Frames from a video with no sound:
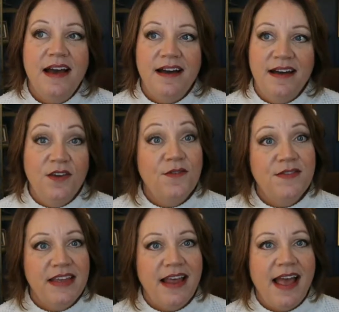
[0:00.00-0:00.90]
use
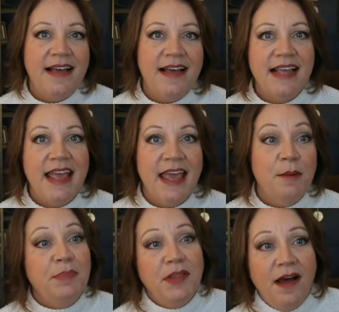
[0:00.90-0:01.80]
it as
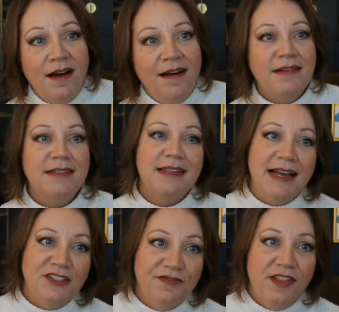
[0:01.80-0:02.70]
a
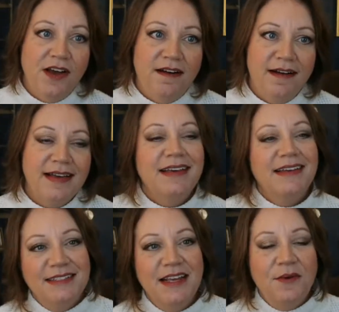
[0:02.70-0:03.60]
blog/vlog.
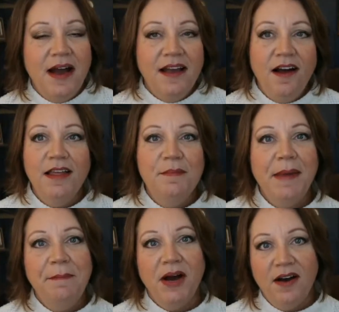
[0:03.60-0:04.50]
So I call it
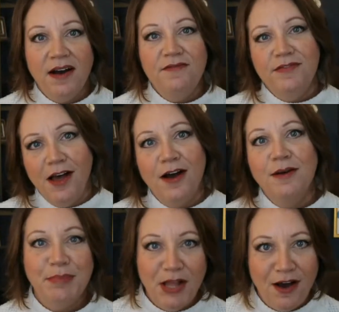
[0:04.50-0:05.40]
my pod
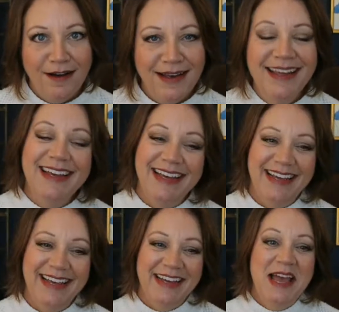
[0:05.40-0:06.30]
vlog blog.
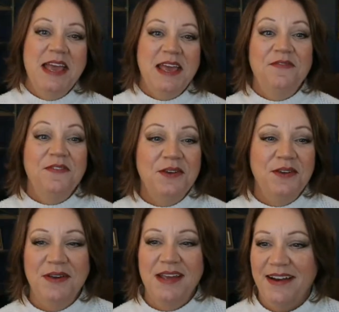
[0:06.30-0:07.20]
If you're
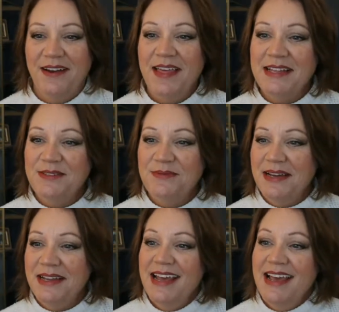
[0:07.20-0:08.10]
new here, that's
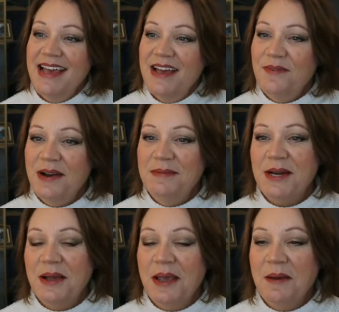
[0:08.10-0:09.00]
what I'm
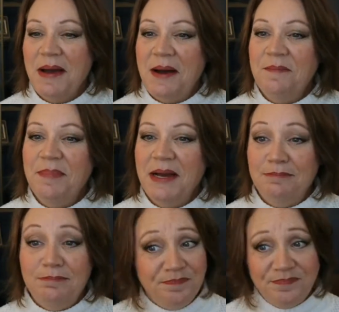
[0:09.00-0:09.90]
talking about.
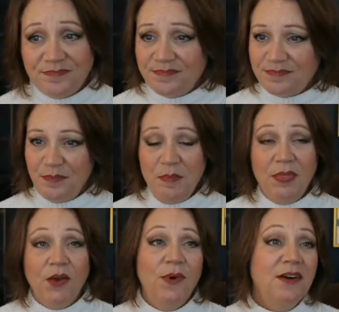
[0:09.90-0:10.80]
But
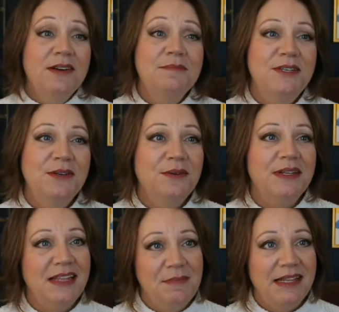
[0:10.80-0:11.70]
welcome to
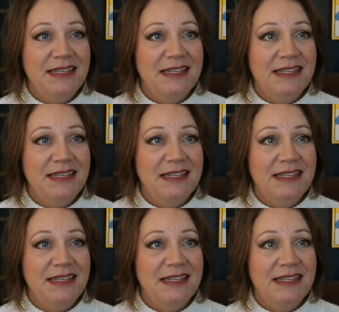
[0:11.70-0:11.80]
Limitless